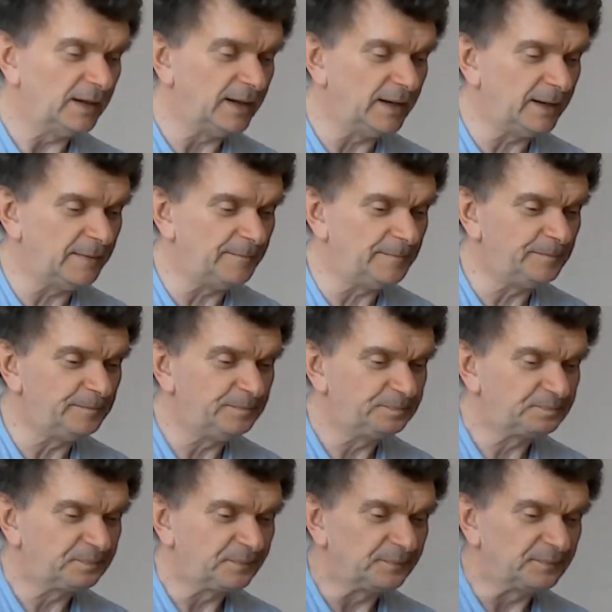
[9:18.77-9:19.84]
And
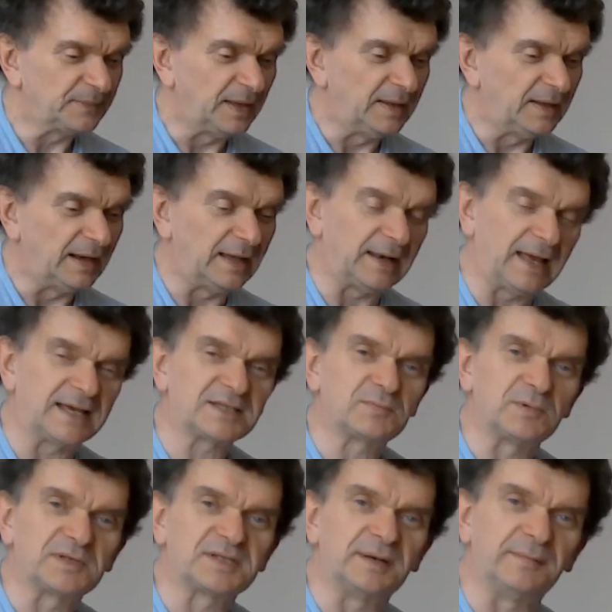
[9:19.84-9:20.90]
as
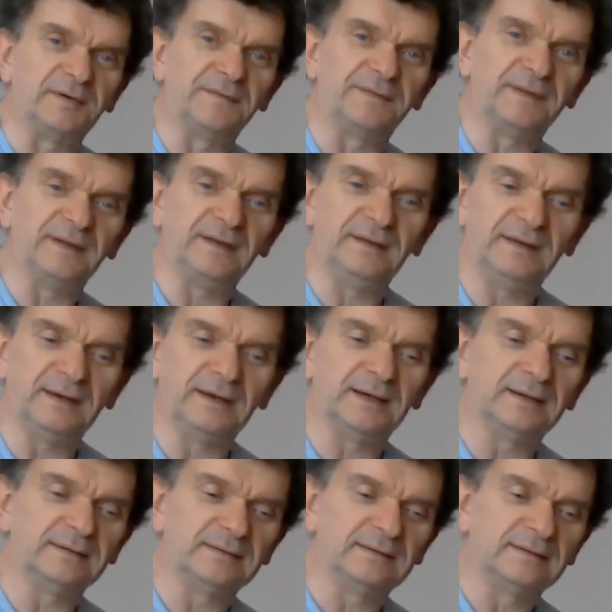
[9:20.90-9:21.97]
will some of
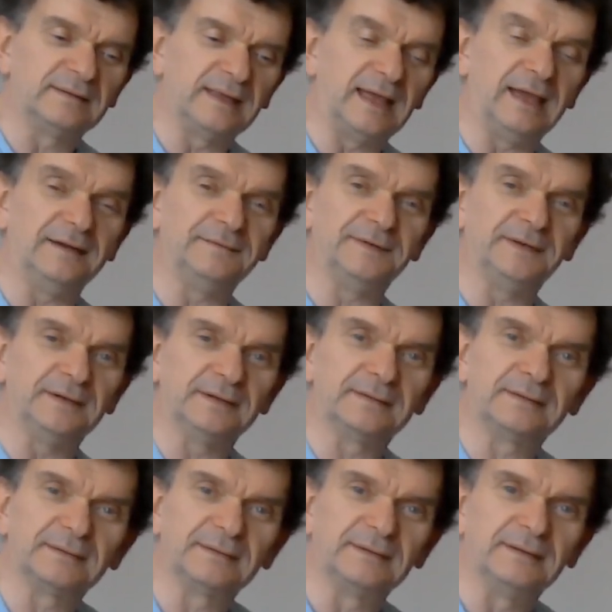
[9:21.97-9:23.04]
the heavier
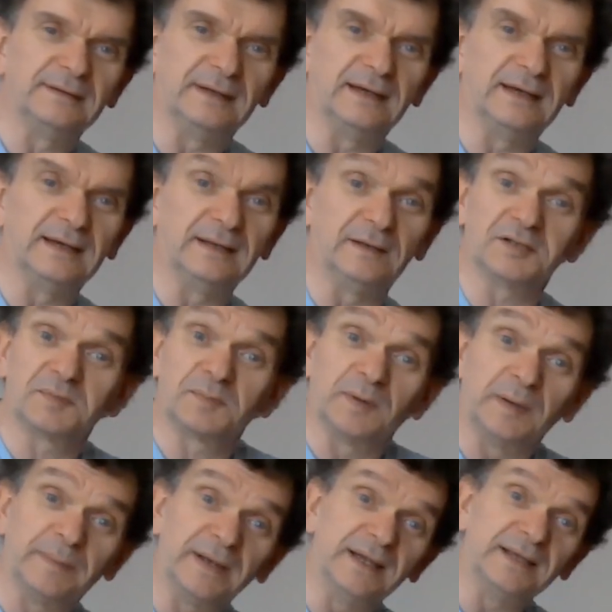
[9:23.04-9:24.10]

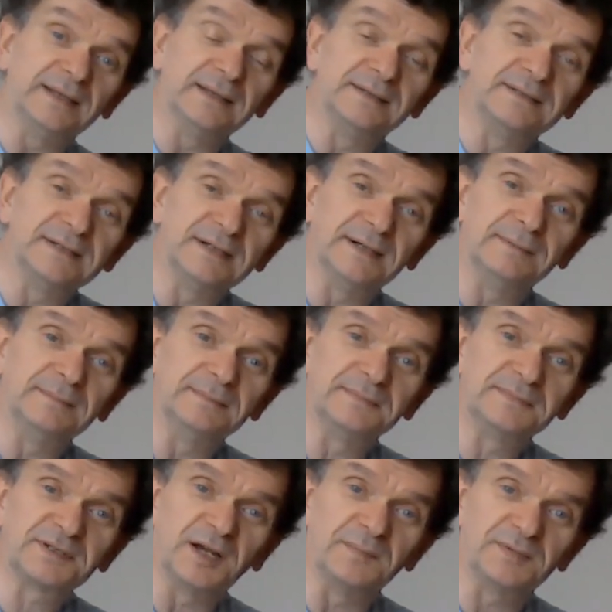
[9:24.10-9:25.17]
Losmandy plated
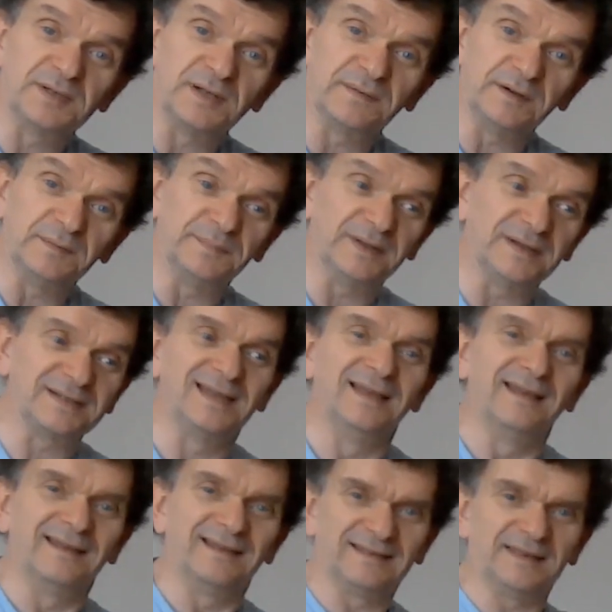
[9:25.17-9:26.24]
scopes that I've got, because
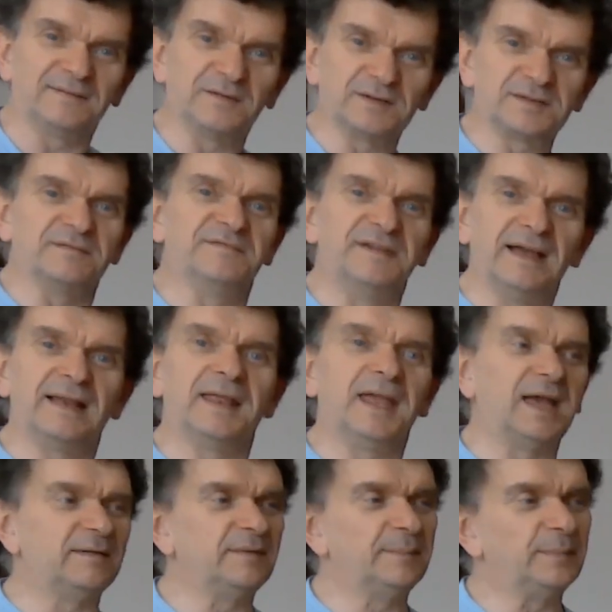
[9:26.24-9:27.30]
they've got some fairly
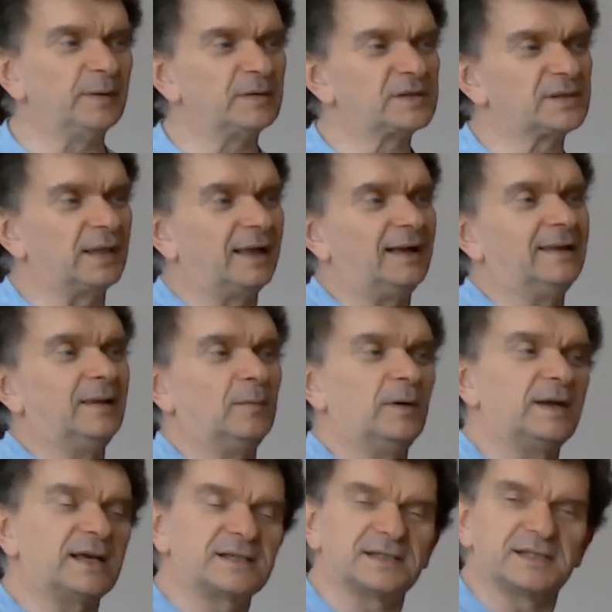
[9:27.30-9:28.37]
heavy bolts and they
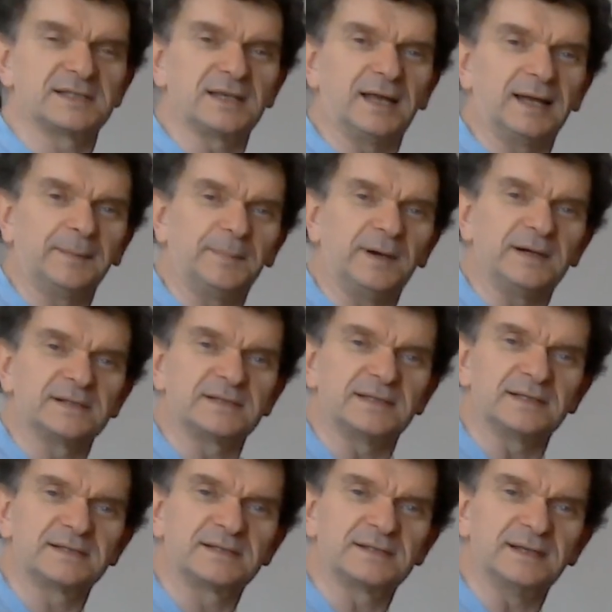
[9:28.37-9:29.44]
won't actually slide past
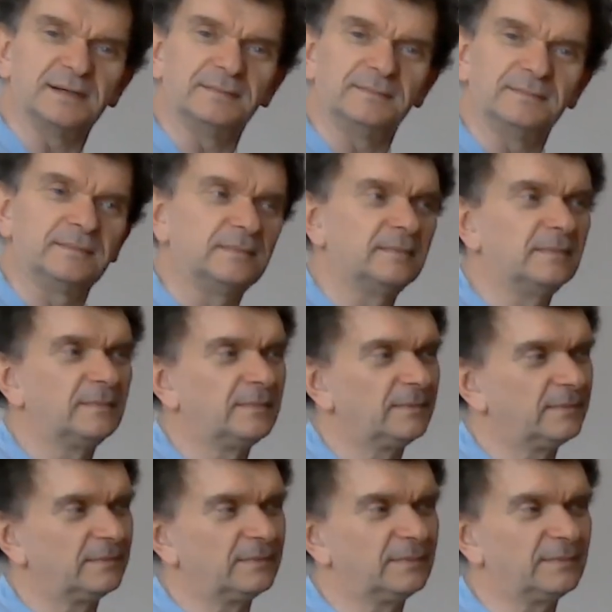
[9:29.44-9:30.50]
this
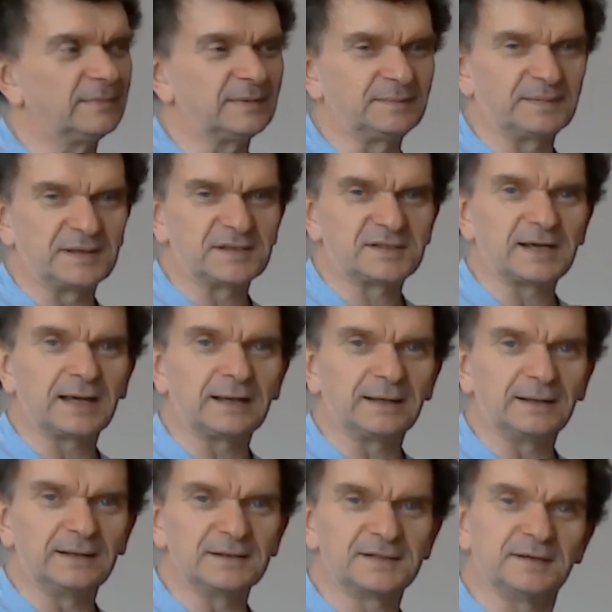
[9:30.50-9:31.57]

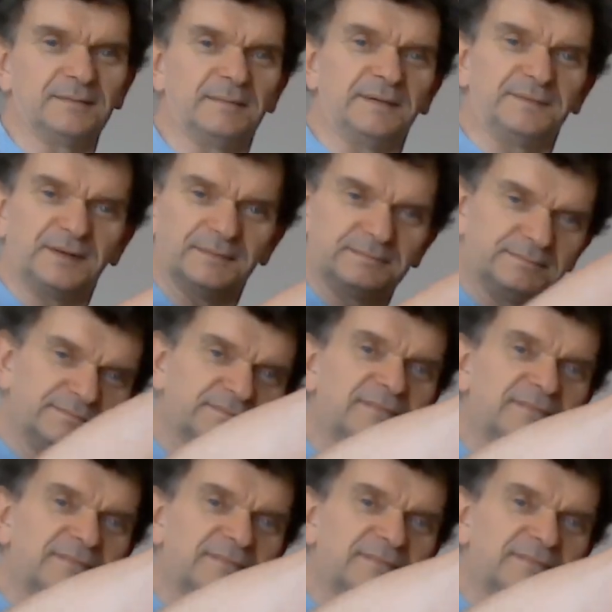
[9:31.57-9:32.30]
saddle here, so I'm having to